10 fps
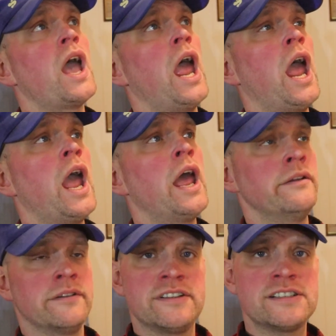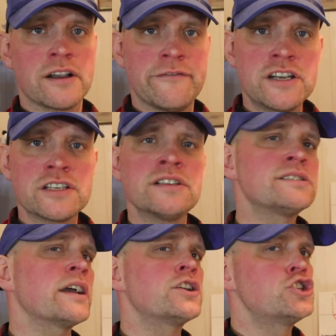and this convention
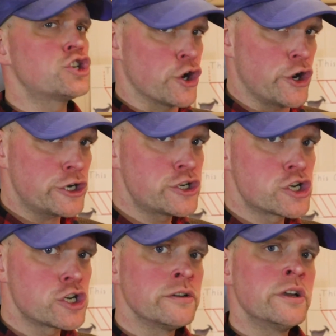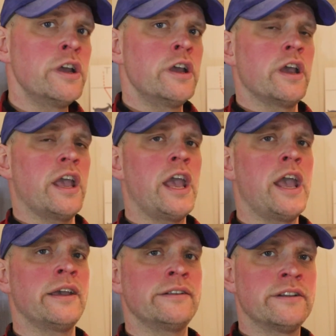is like a church.
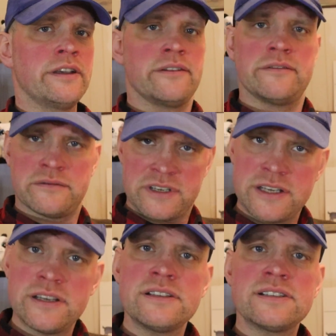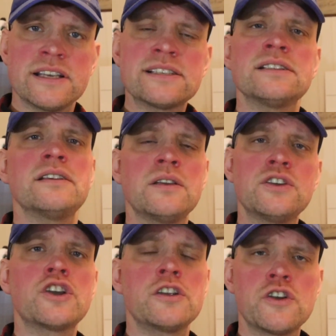And
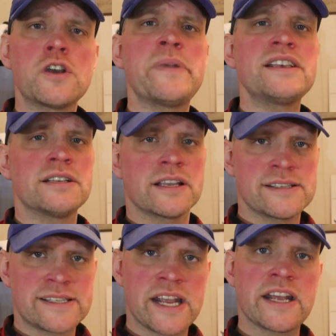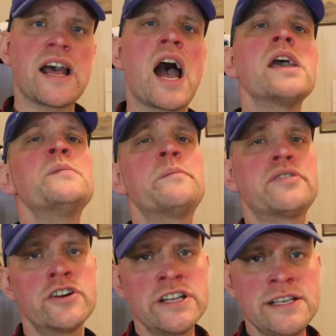you could basically say that I am a
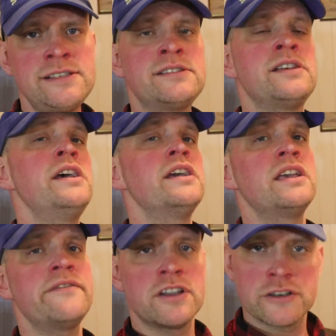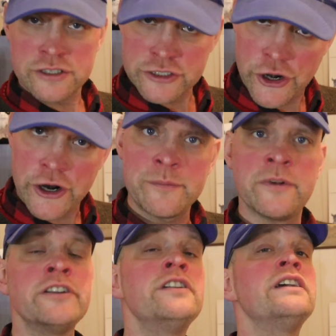priest giving a
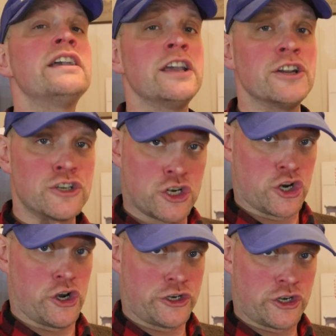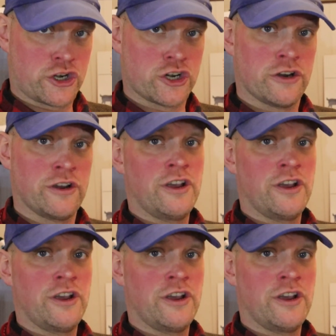sermon in a church.